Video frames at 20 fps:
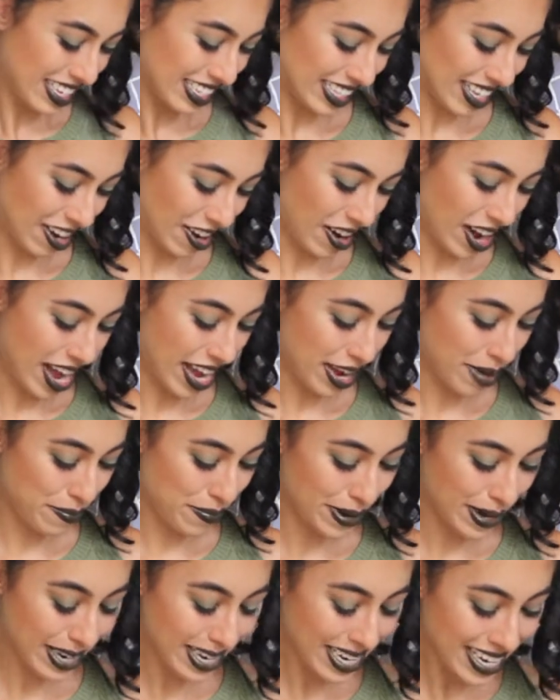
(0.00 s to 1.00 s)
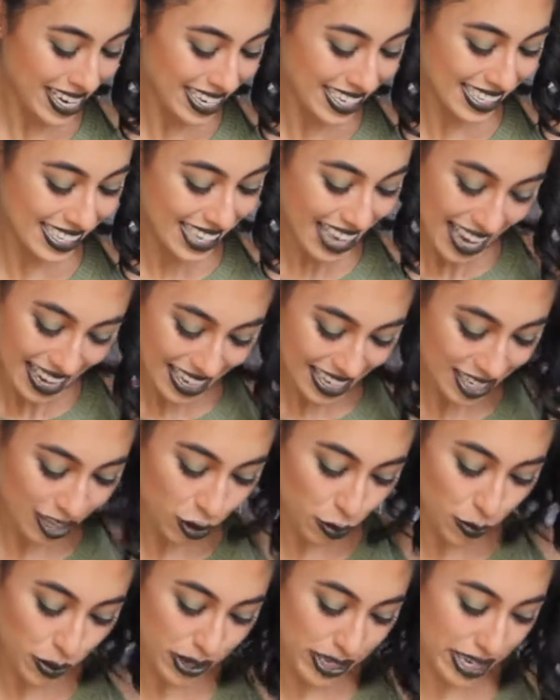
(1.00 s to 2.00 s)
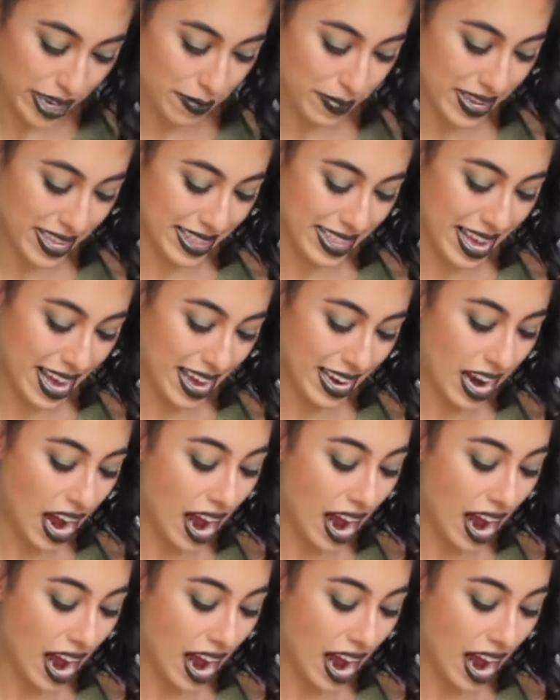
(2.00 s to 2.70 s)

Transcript: so I am pretty excited to put him in that.